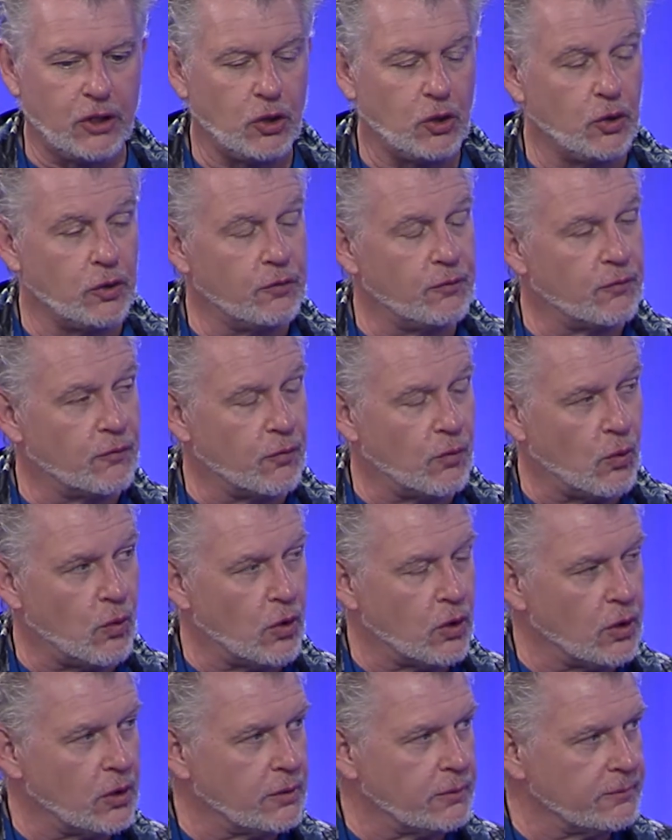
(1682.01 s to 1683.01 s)
good
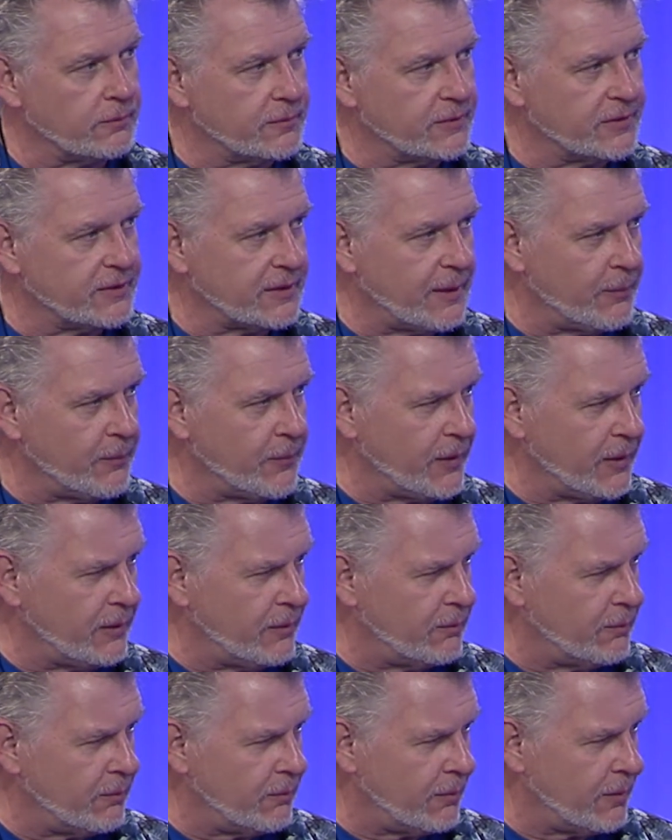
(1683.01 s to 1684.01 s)
for
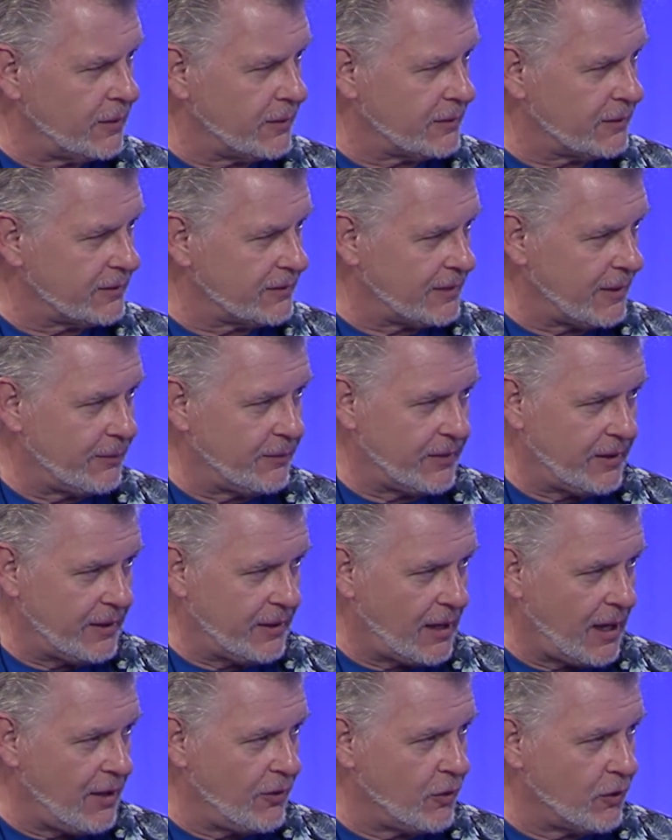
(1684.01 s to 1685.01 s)
something
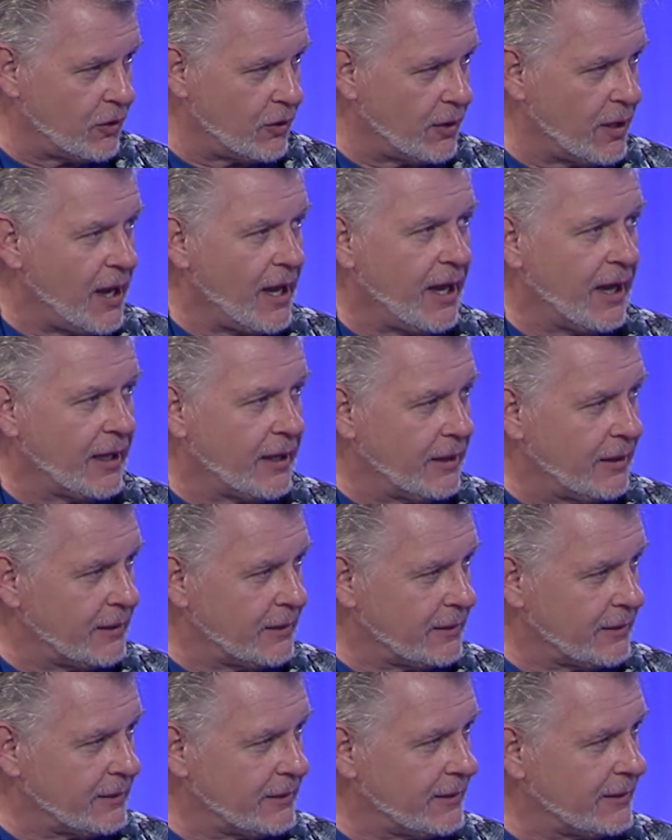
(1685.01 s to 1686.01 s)
other,
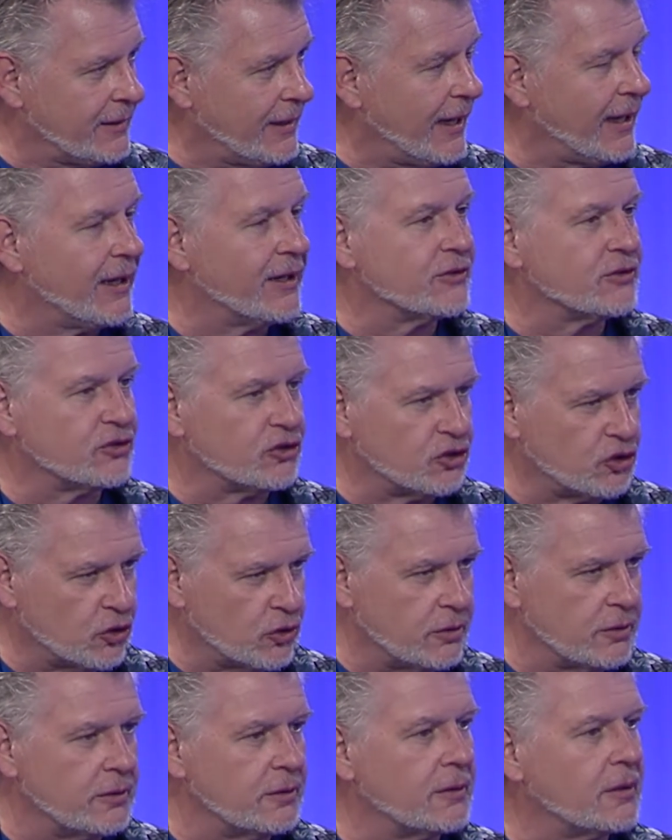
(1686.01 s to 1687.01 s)
a
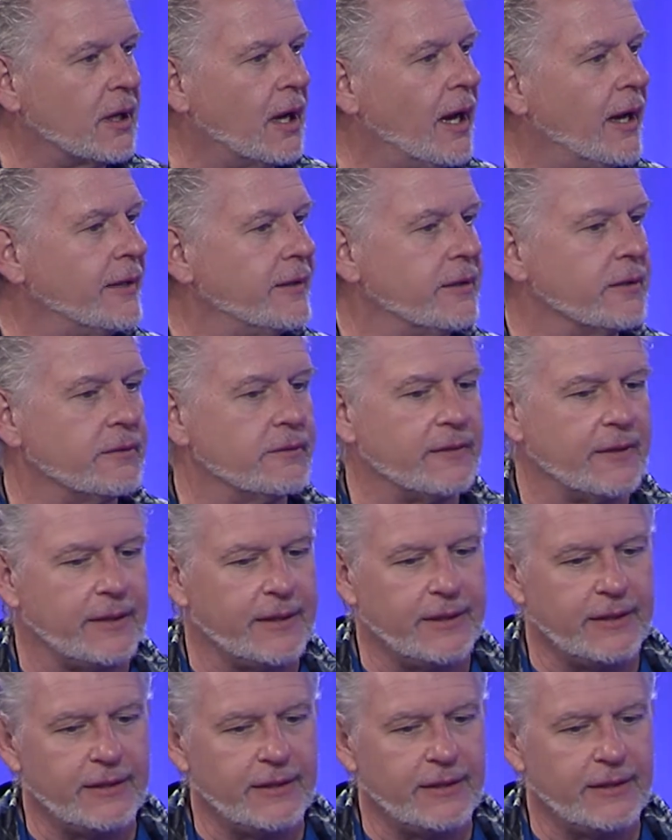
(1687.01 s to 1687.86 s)
certain kind of